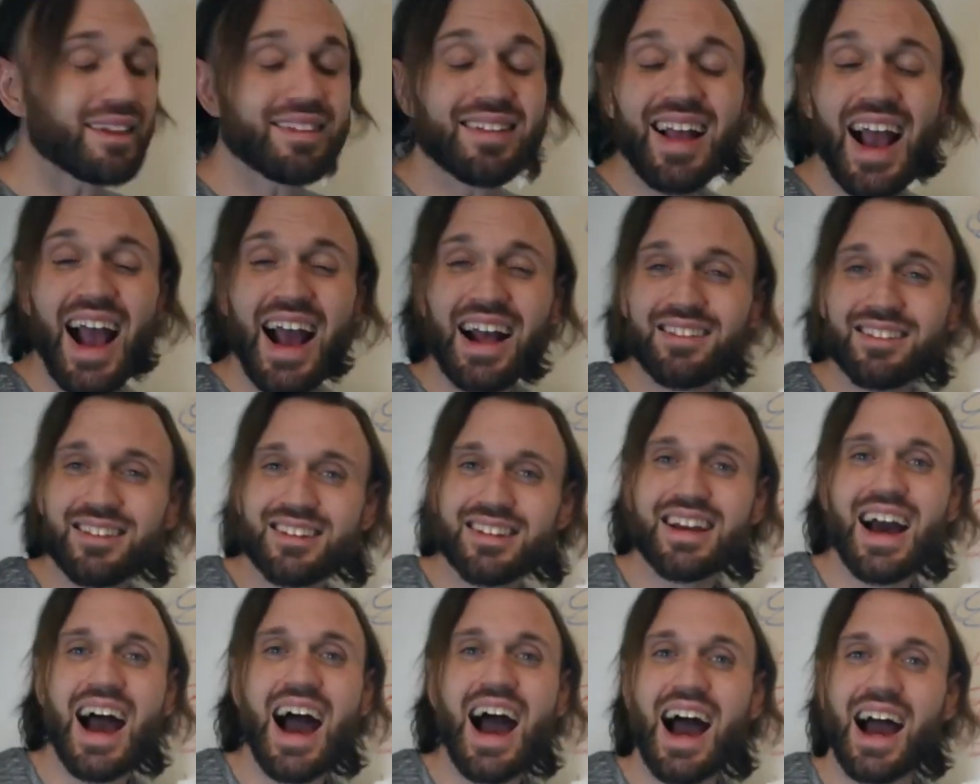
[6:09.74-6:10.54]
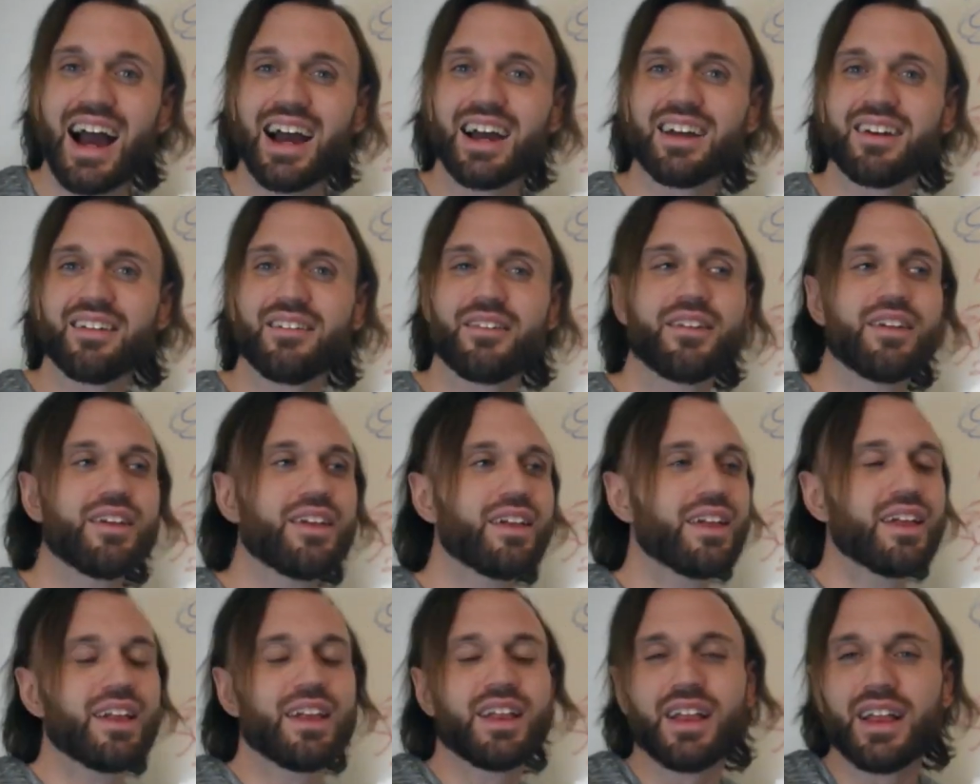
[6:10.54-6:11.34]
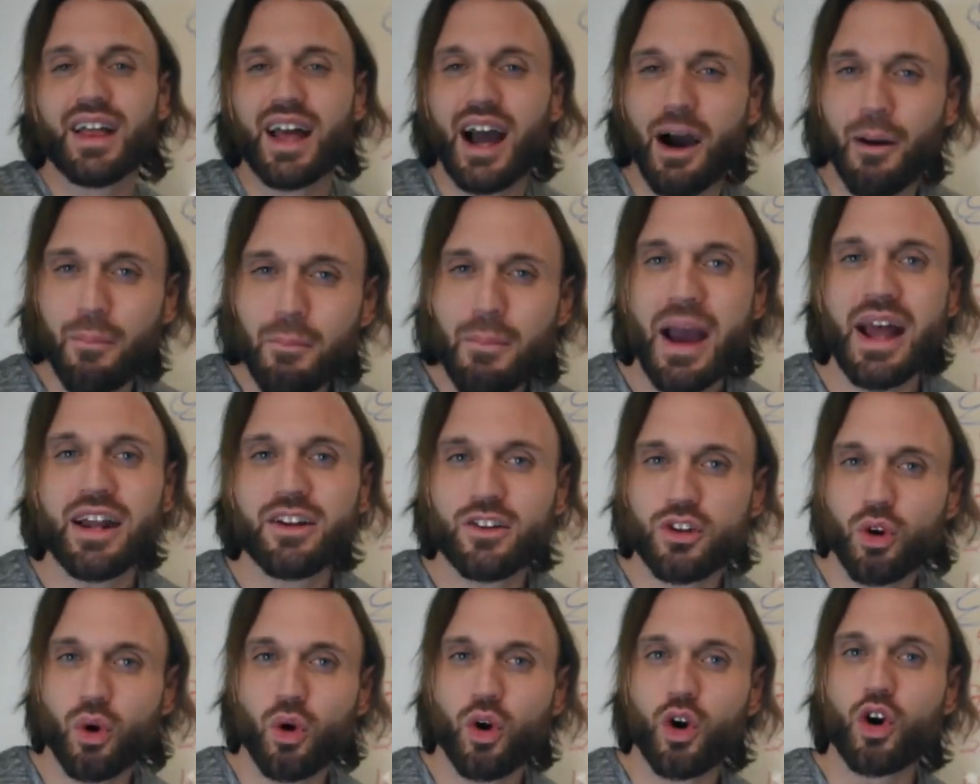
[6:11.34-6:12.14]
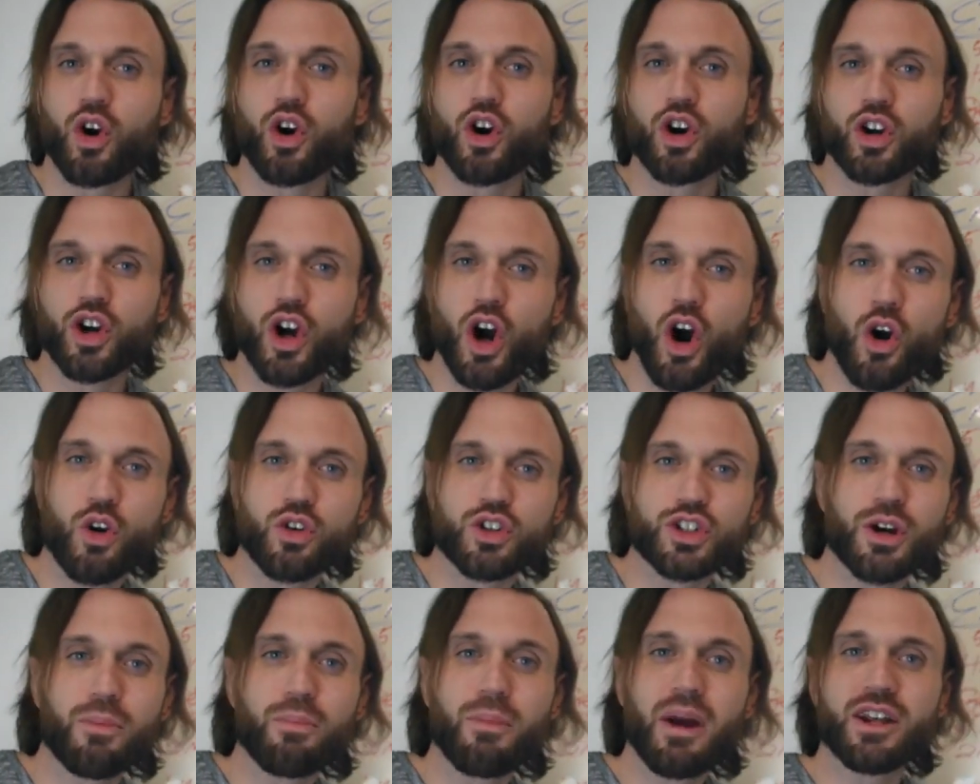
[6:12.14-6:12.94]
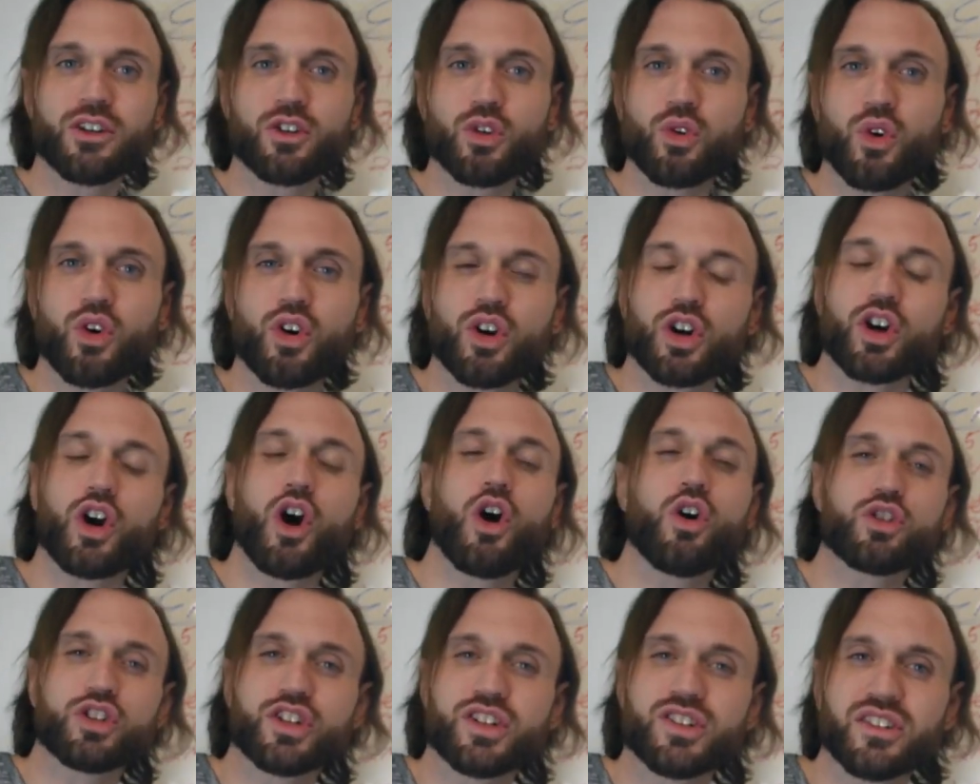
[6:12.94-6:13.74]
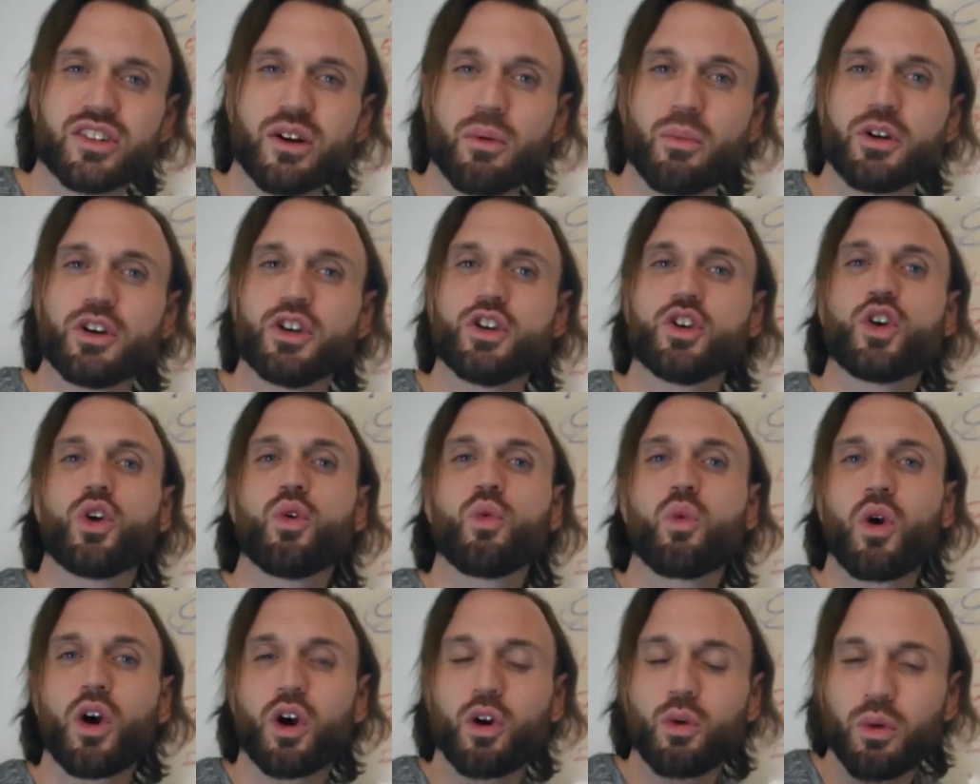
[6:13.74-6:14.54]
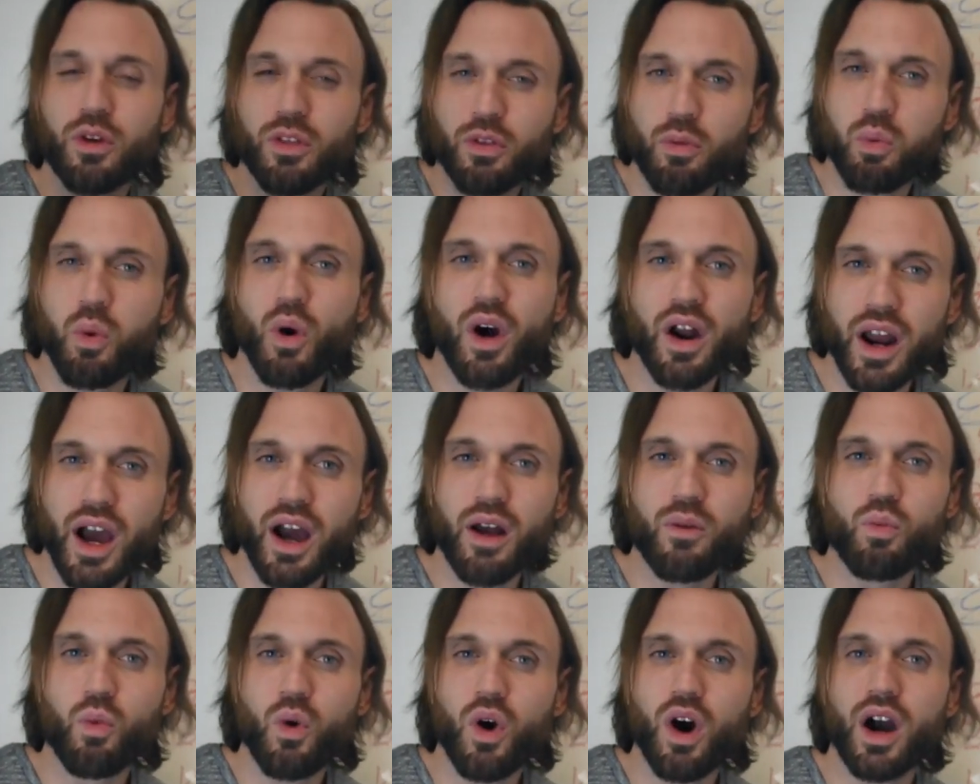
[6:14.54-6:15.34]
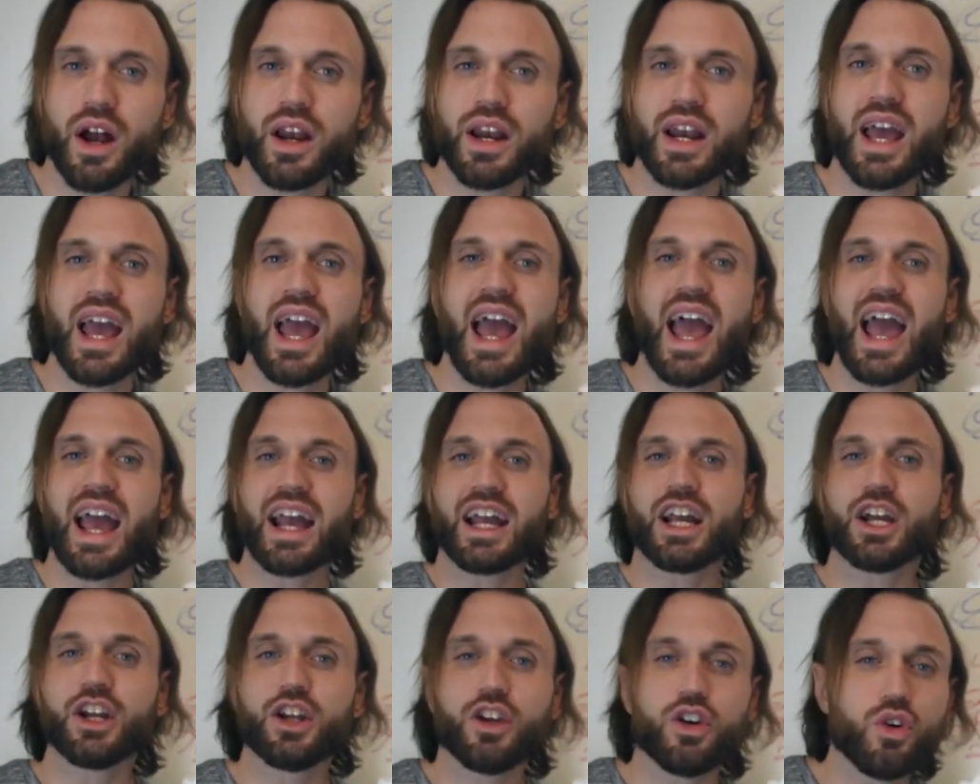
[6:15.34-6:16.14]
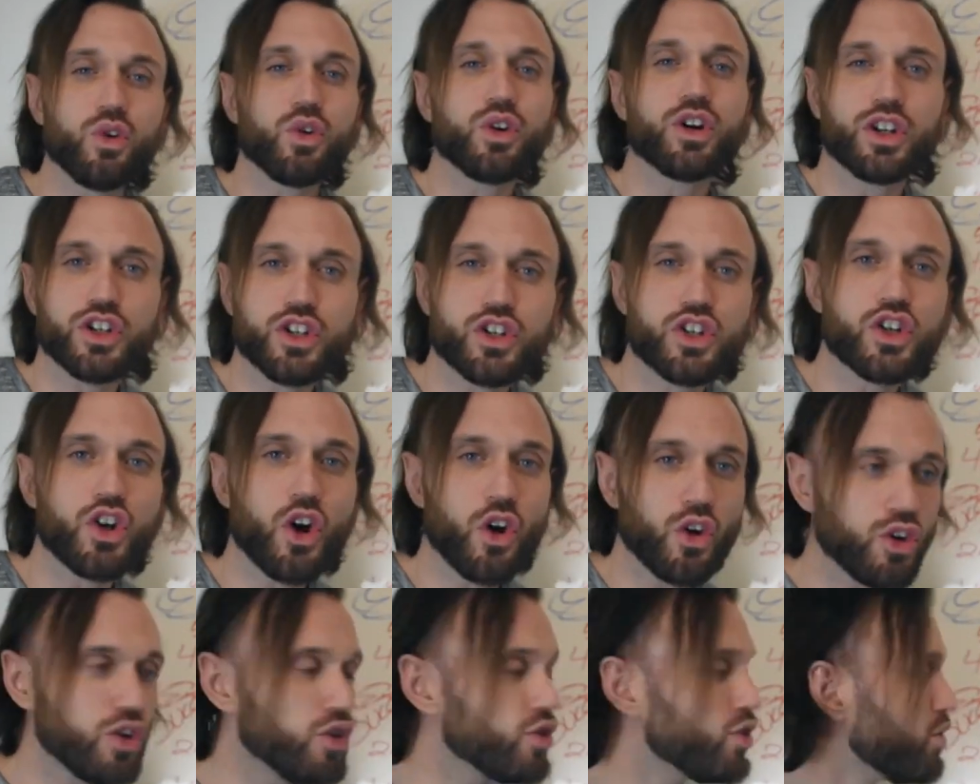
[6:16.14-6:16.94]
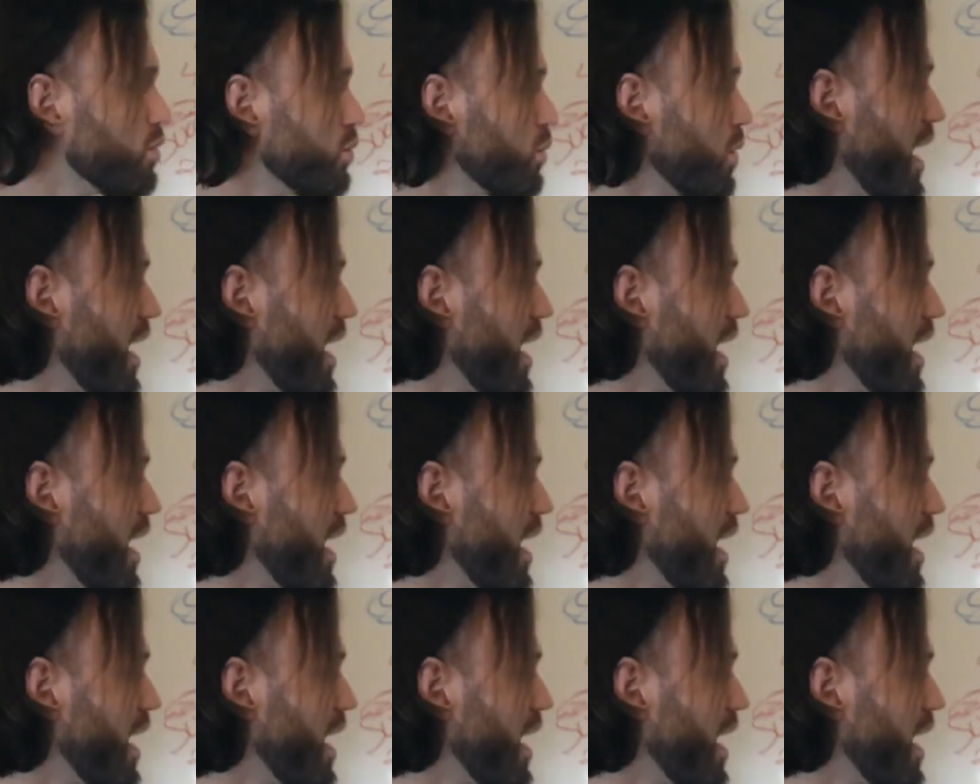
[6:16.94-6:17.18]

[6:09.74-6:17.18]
But that's not a mentor or a coach. A mentor or a coach is someone you can work with one on one and can who can show you the